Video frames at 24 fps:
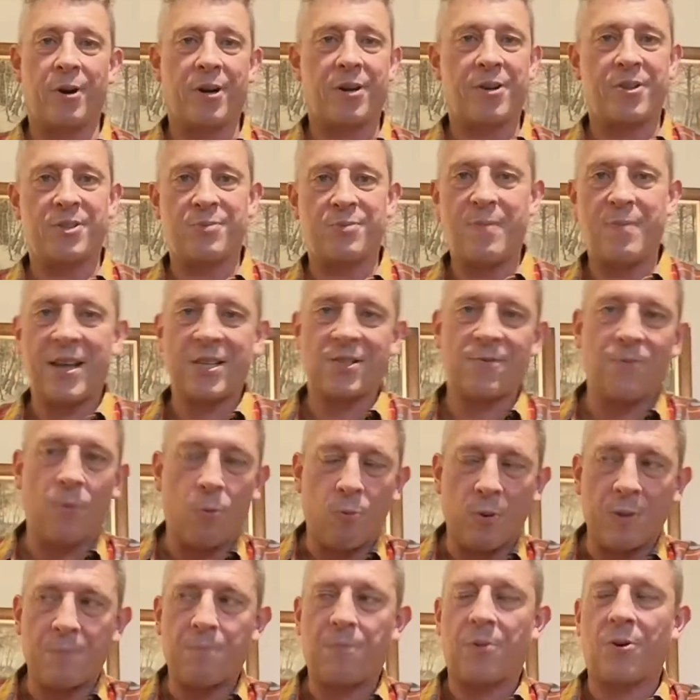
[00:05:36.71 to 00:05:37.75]
because most folk
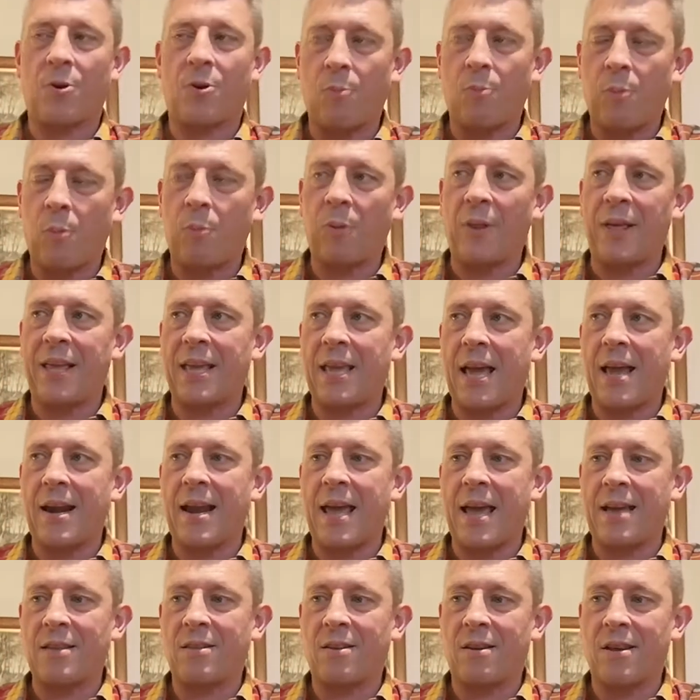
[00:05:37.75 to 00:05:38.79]
would probably ken
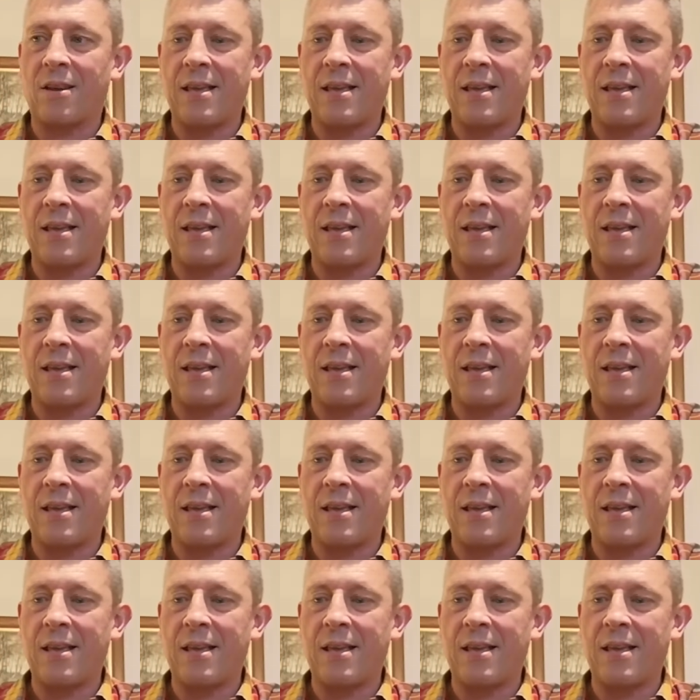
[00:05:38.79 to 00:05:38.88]
Hector